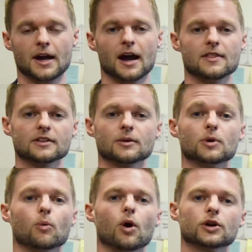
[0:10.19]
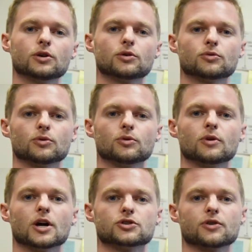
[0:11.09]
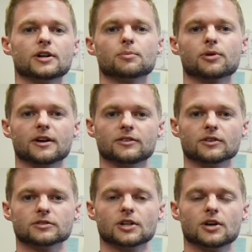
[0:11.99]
And that's I'm going to walk you through a trade appraisal